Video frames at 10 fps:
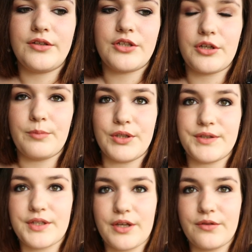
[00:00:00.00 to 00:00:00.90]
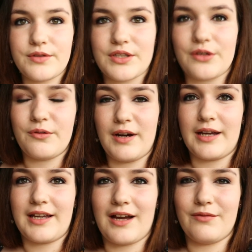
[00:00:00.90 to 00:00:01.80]
2 months ago, so
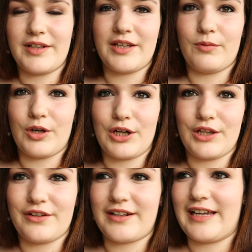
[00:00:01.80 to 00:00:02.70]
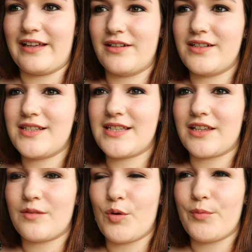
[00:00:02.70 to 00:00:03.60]
I can't really wear a lot of heels
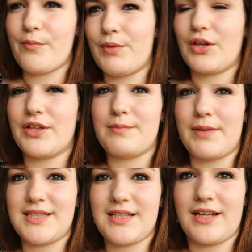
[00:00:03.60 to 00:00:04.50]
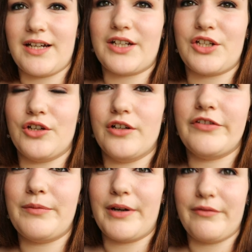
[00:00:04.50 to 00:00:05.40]
at the moment because my sciatic nerve
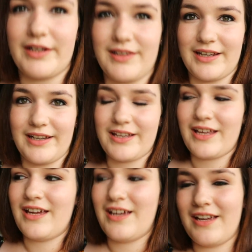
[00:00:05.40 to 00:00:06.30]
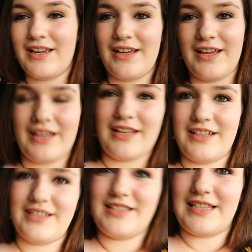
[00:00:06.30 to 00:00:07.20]
in my right leg
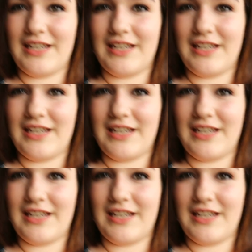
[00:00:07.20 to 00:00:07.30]
is